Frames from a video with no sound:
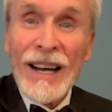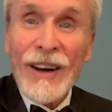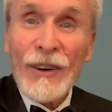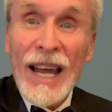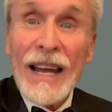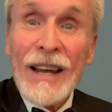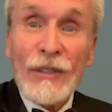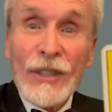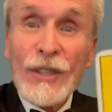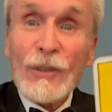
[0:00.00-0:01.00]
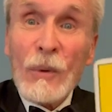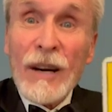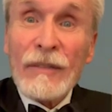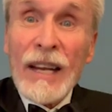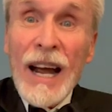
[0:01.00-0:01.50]
Okay, this is one
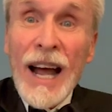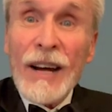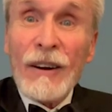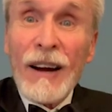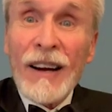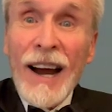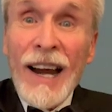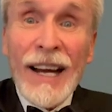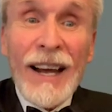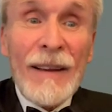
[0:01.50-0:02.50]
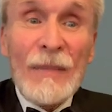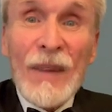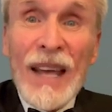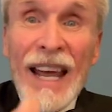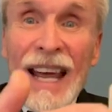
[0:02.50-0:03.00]
of the higher arcana,
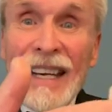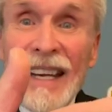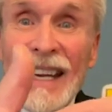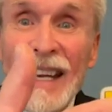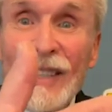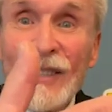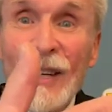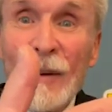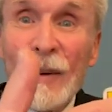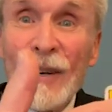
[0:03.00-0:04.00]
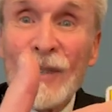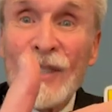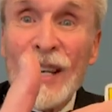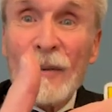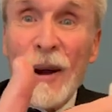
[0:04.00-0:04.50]
and it's number
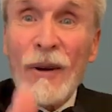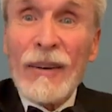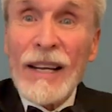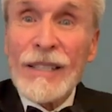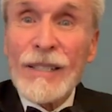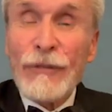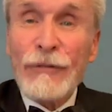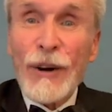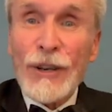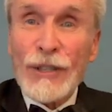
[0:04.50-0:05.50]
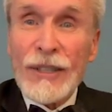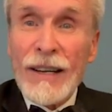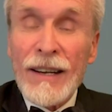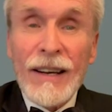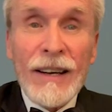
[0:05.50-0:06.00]
0. It's the first.
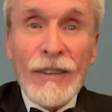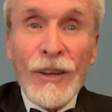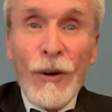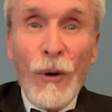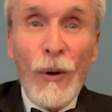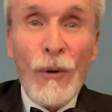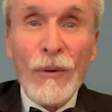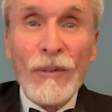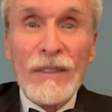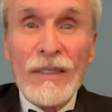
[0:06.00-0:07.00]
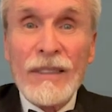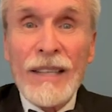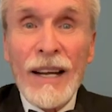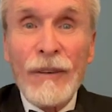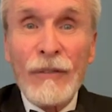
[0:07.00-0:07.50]
The whole
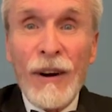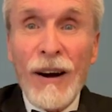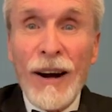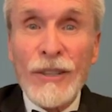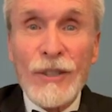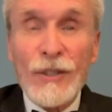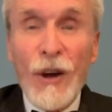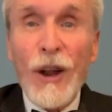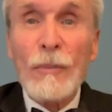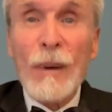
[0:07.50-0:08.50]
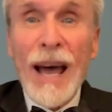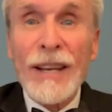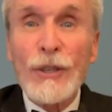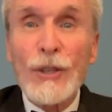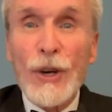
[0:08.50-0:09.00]
deck of cards is all about
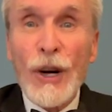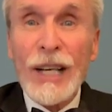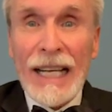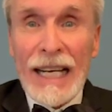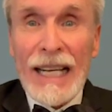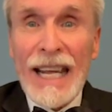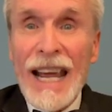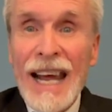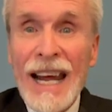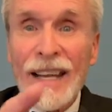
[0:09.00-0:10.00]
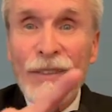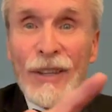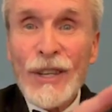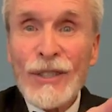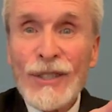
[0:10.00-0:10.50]
a journey, and
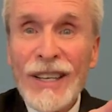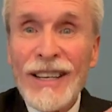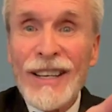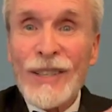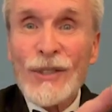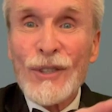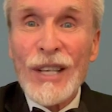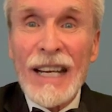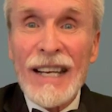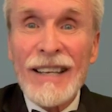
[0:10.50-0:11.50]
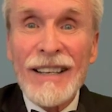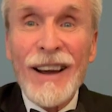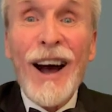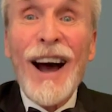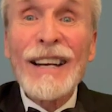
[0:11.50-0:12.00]
this is the
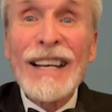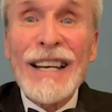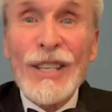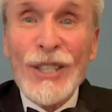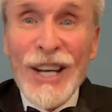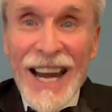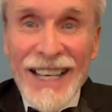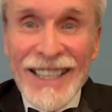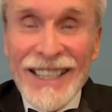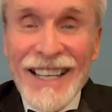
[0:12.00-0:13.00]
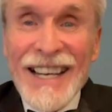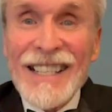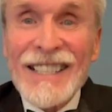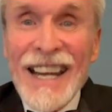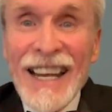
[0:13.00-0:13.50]
uninitiated
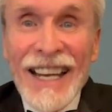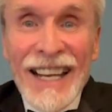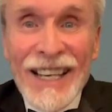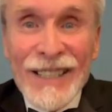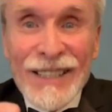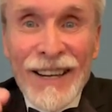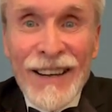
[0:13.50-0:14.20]
taking his